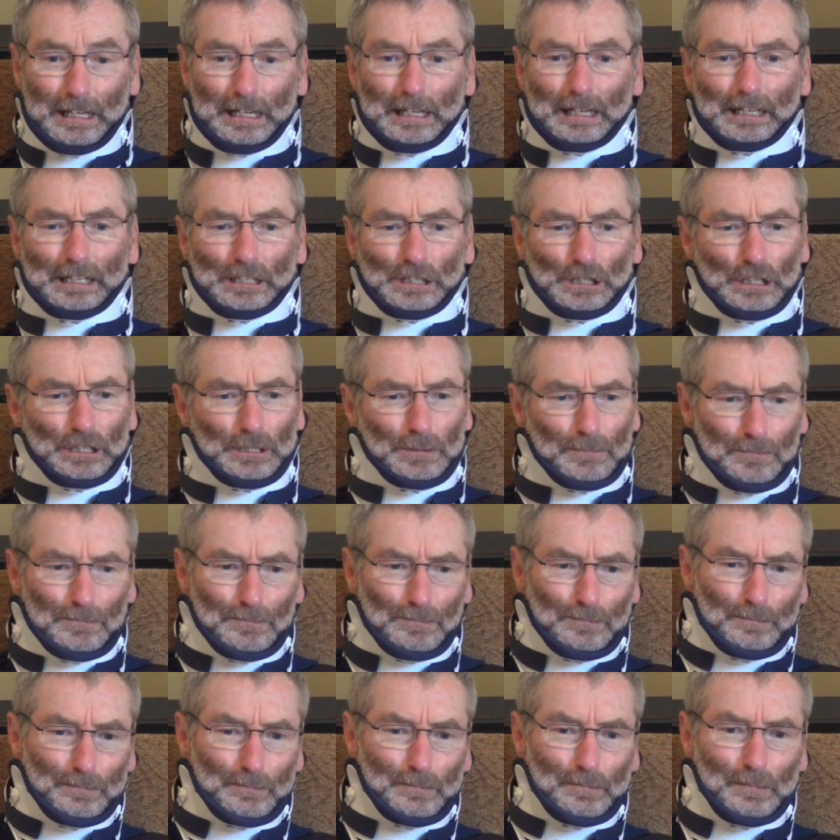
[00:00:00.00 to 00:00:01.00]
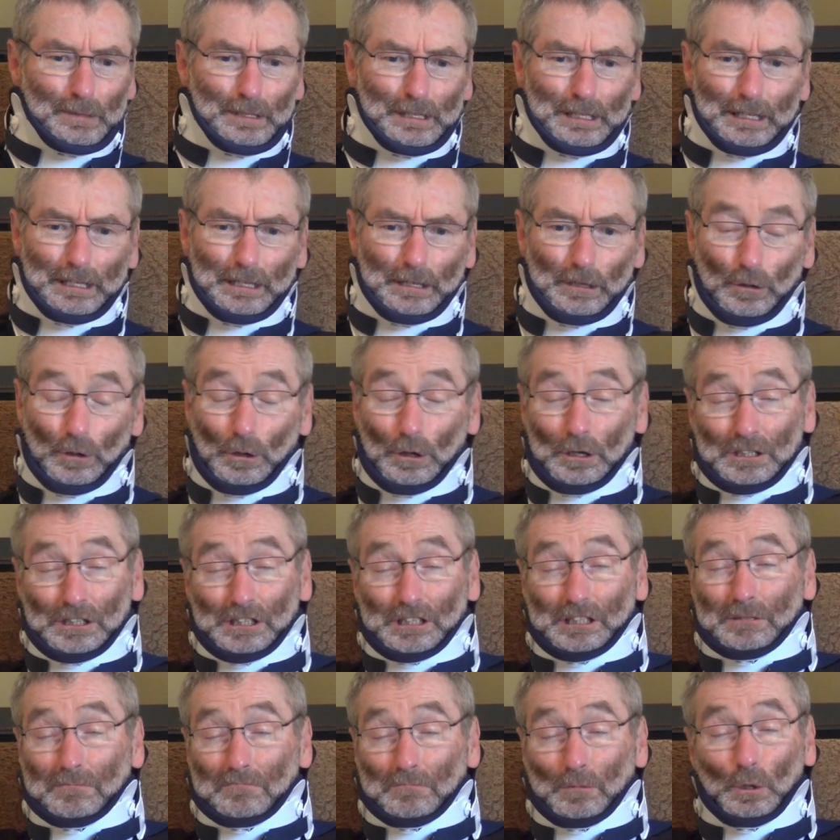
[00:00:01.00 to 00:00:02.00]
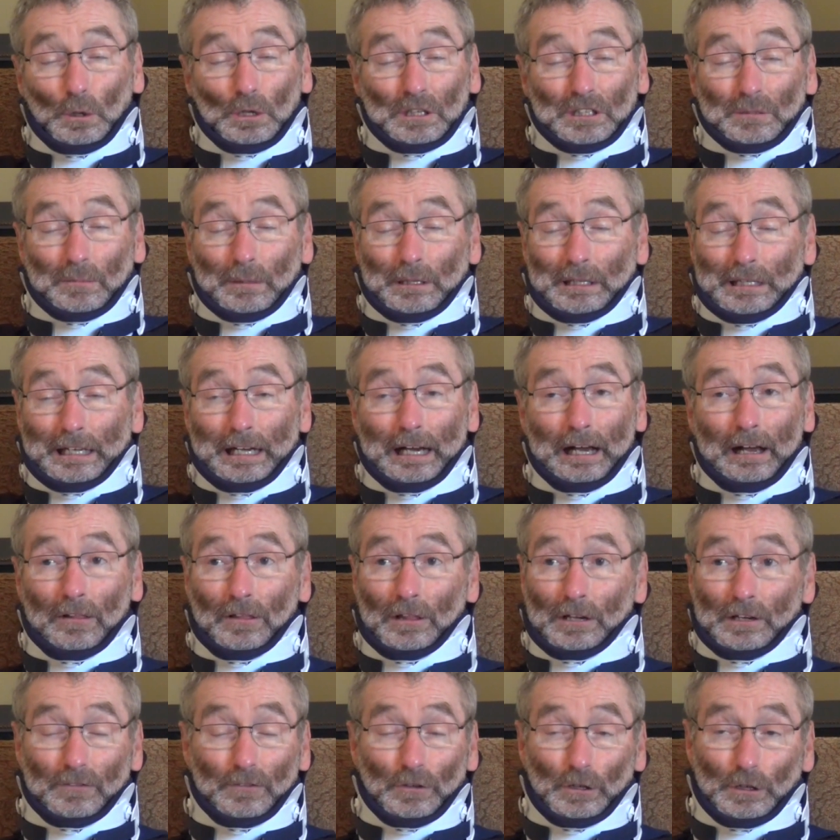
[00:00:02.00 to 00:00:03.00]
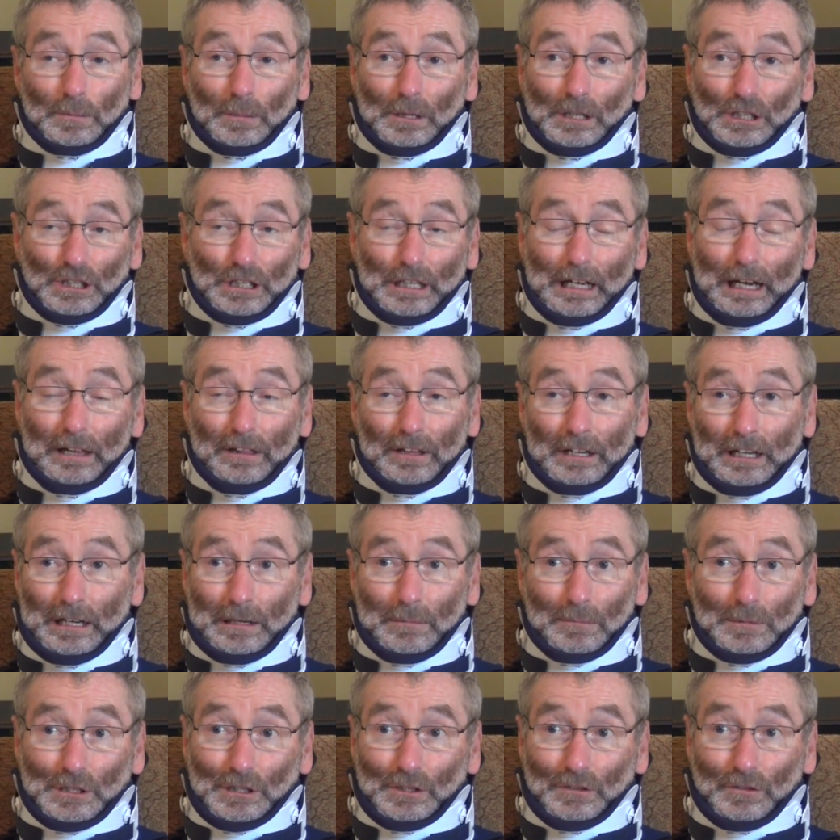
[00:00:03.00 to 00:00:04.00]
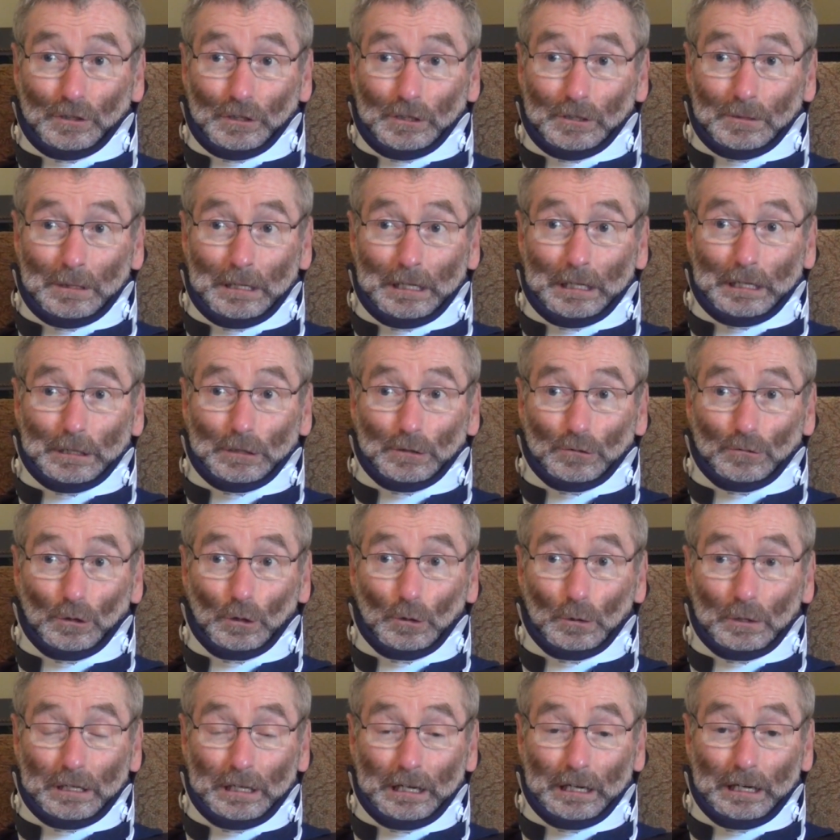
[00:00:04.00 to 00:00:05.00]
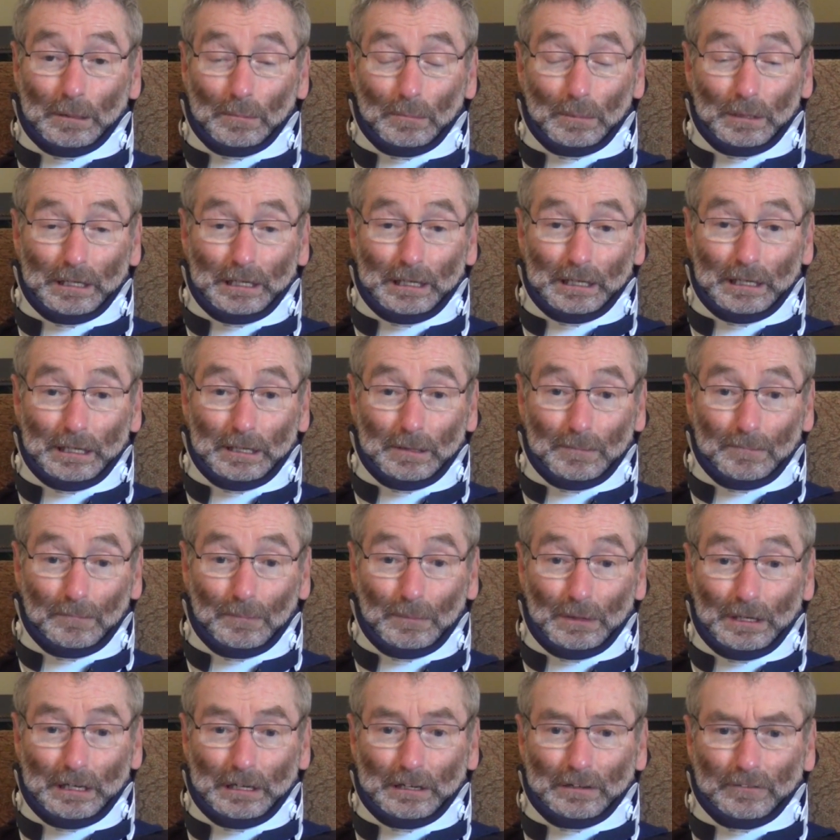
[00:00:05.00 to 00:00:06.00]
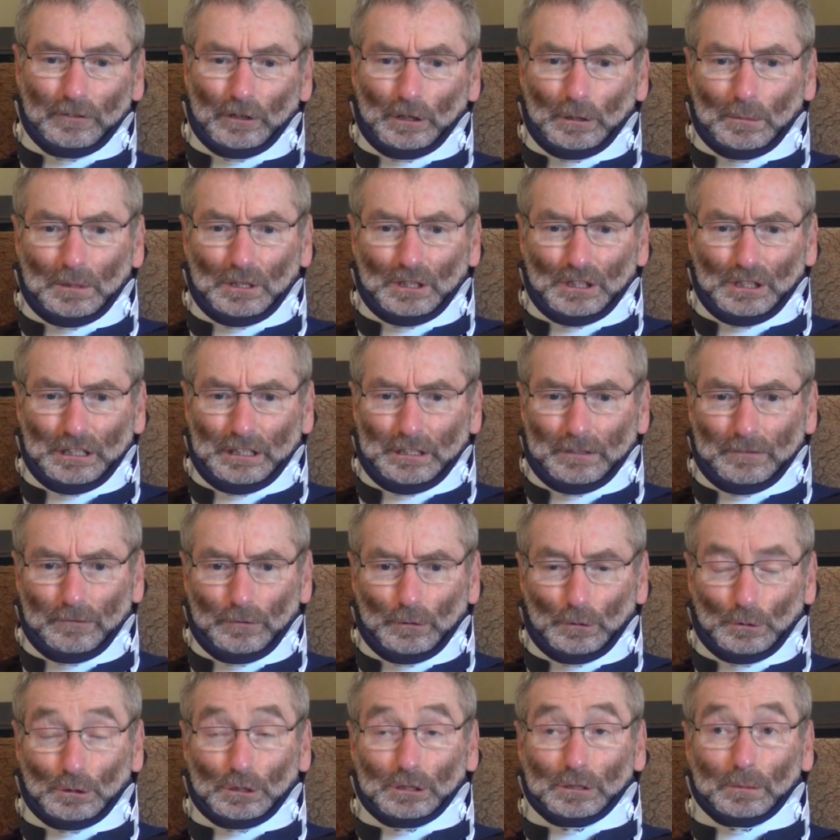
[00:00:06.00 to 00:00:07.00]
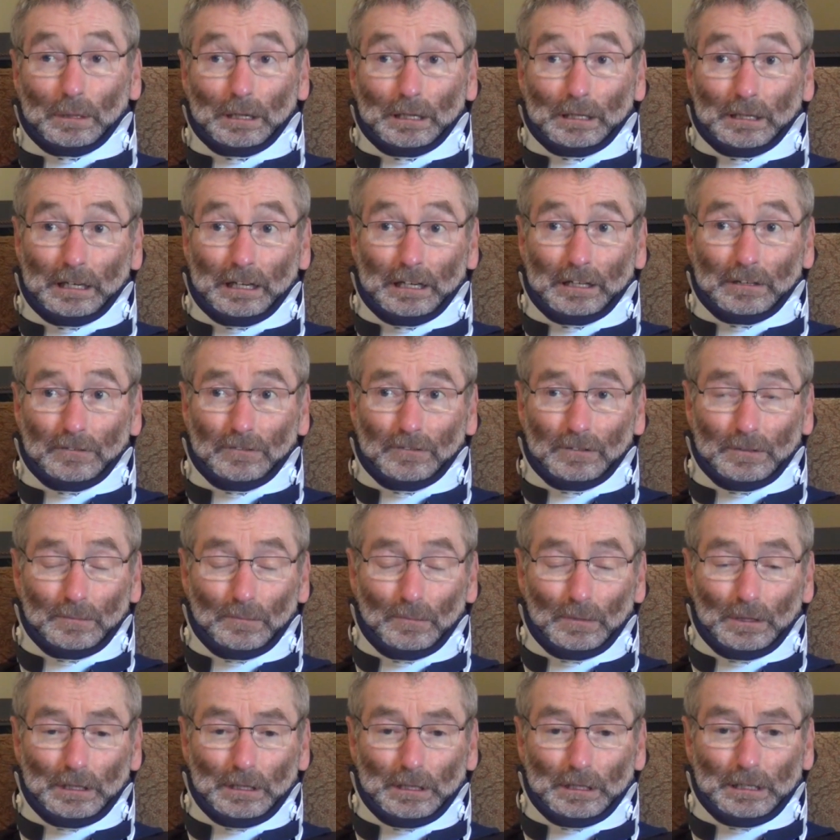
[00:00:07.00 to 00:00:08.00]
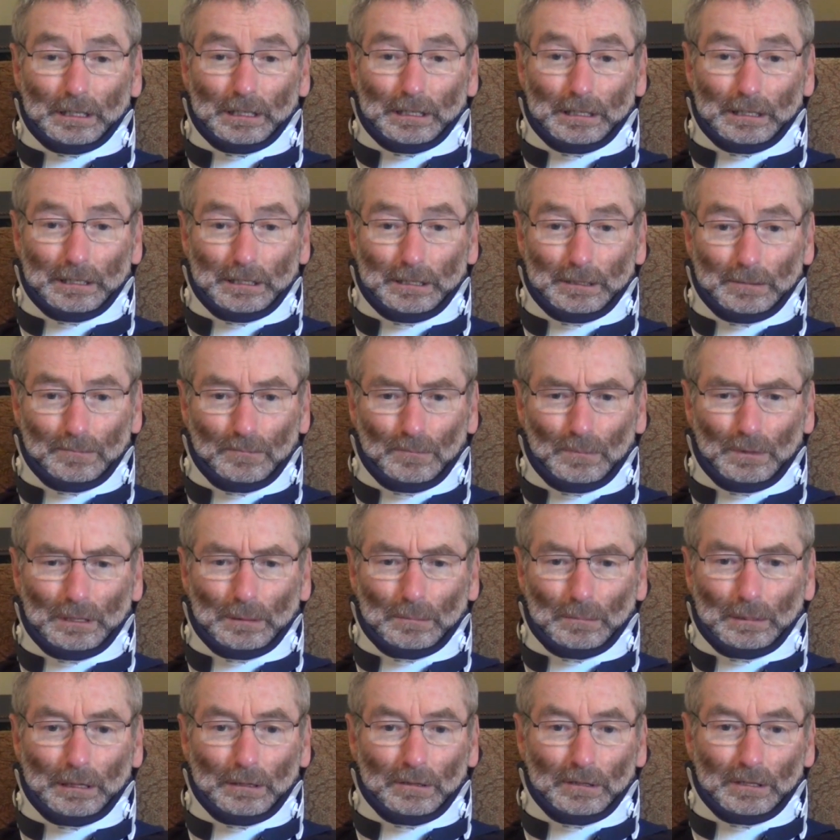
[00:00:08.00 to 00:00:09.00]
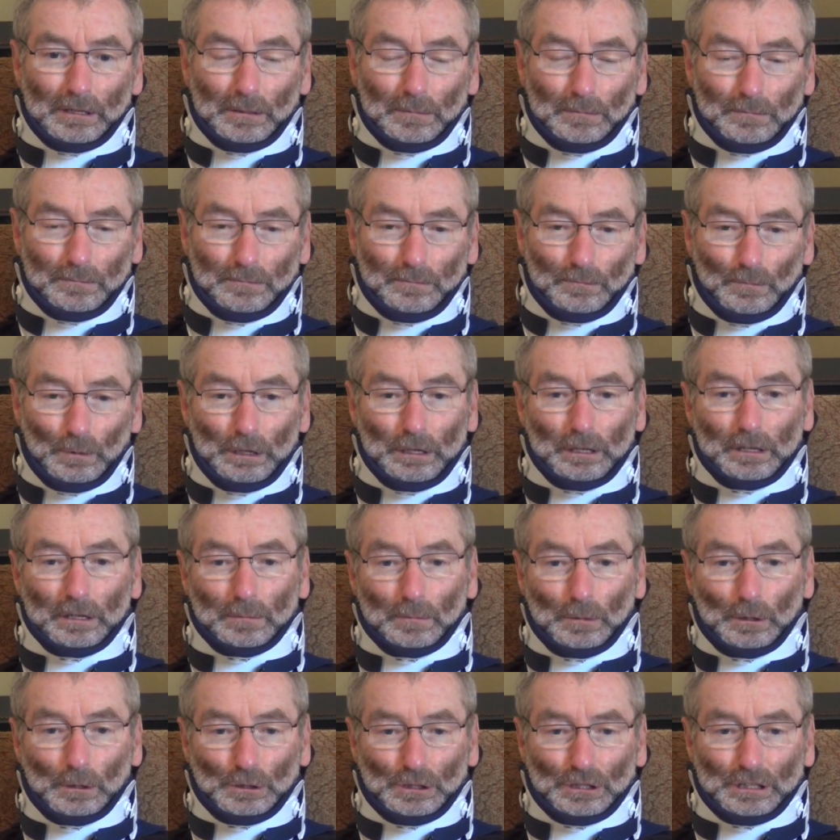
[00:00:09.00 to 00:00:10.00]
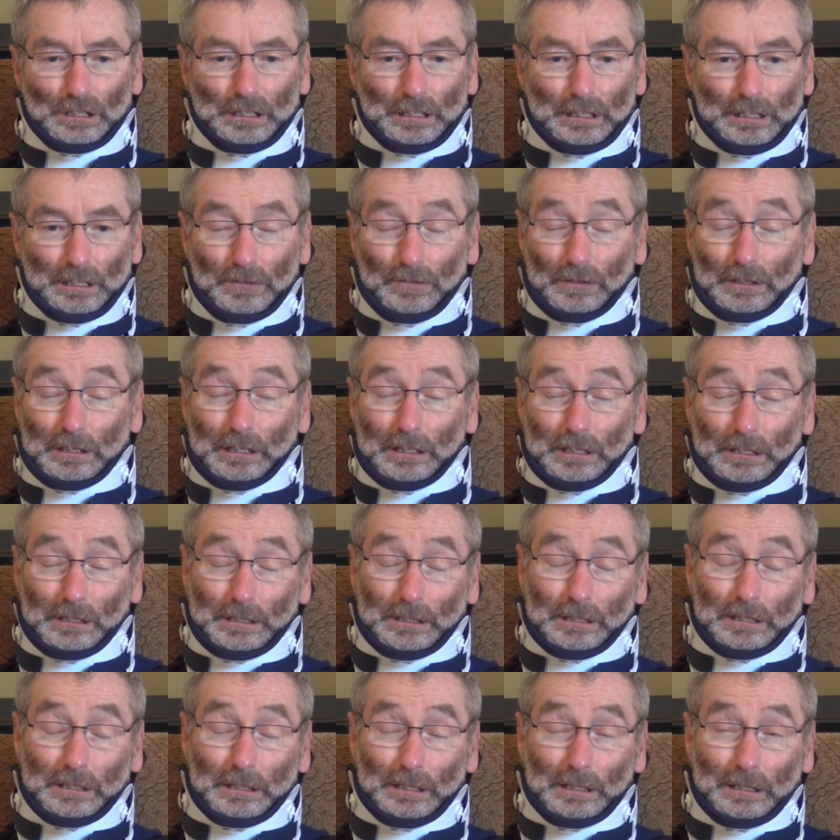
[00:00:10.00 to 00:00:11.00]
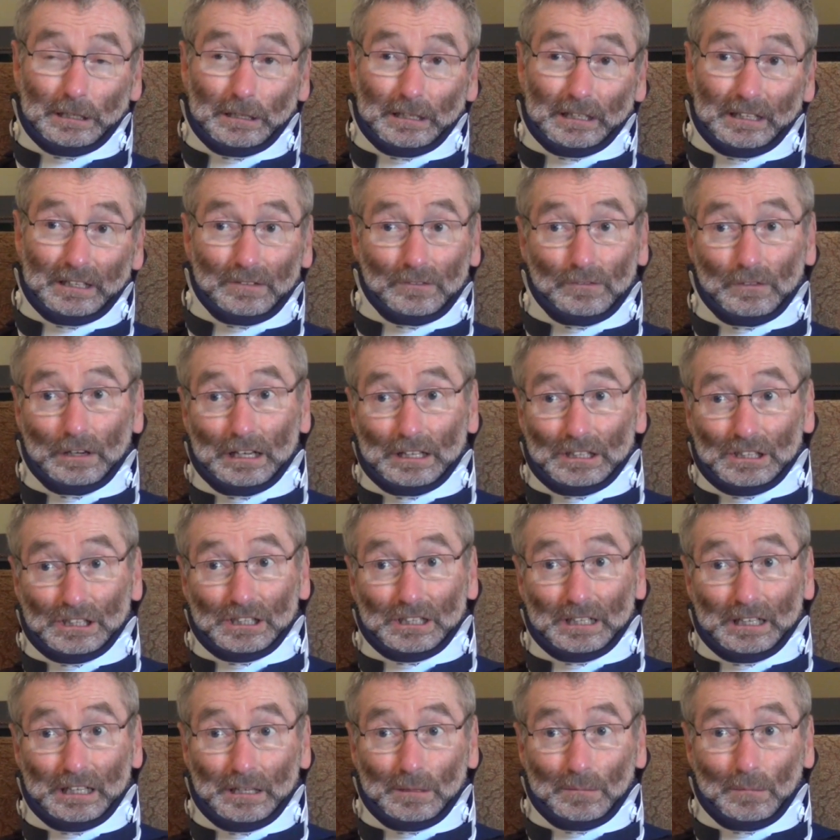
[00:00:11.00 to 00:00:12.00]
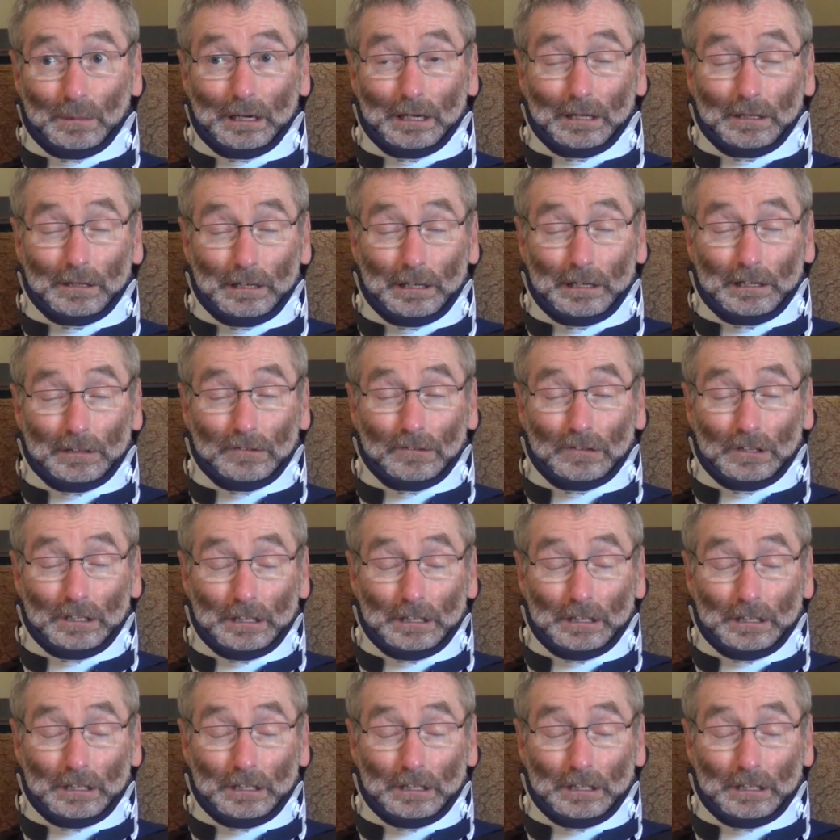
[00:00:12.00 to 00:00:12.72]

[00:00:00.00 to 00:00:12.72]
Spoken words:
let's see. Always been Catholic, very much Catholic atmosphere growing up, and very much influenced my life. Probably one of the most significant events in my life,